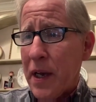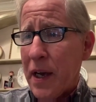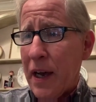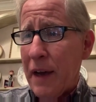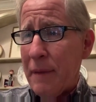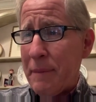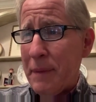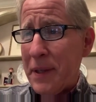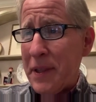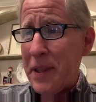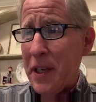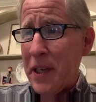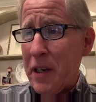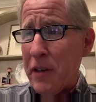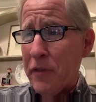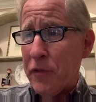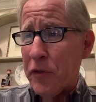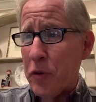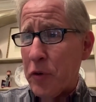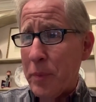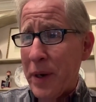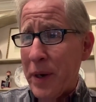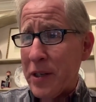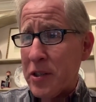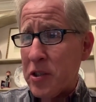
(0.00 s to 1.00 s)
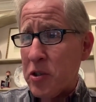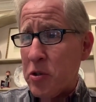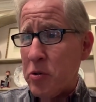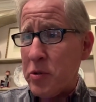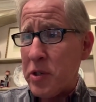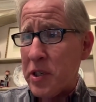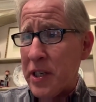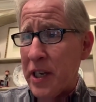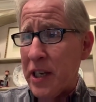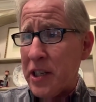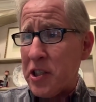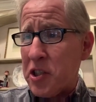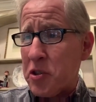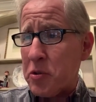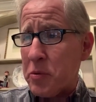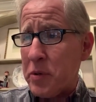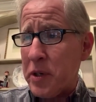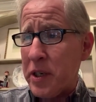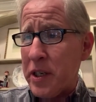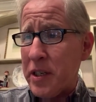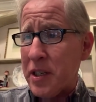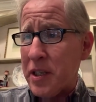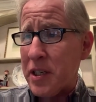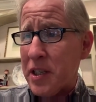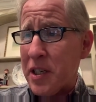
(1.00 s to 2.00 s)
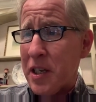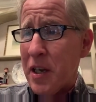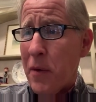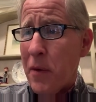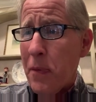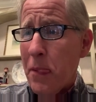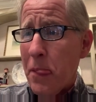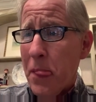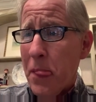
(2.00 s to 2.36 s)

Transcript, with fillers: I've been there for about 2 centuries.